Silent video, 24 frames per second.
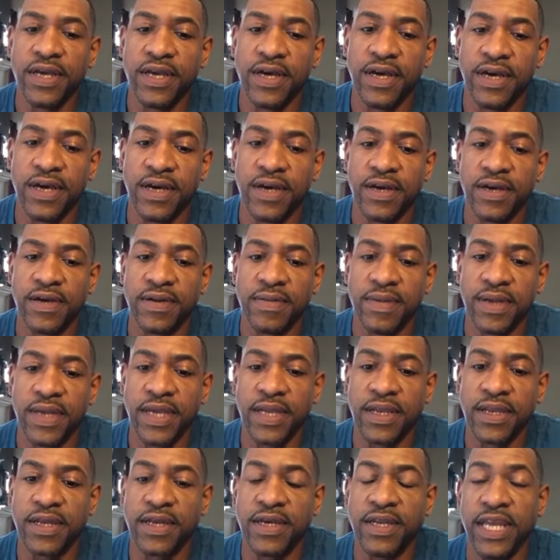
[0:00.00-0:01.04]

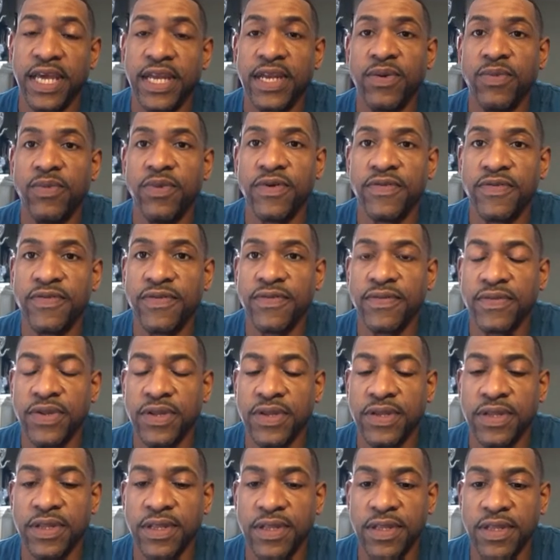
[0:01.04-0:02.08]
and connecting with
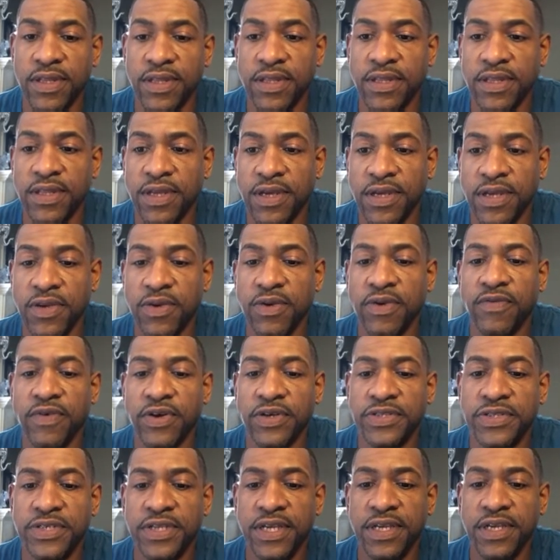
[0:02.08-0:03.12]
the
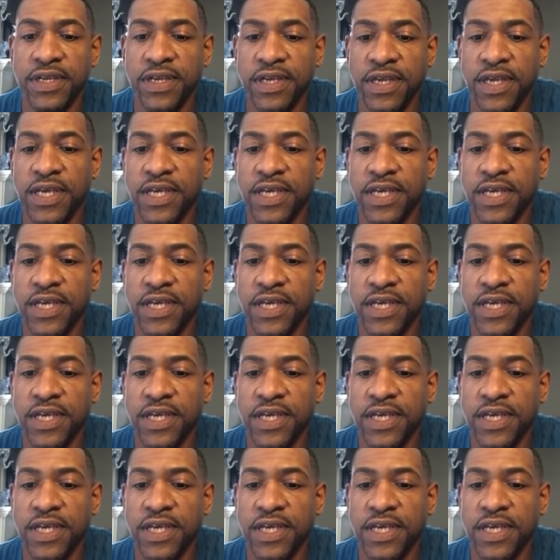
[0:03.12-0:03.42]
university.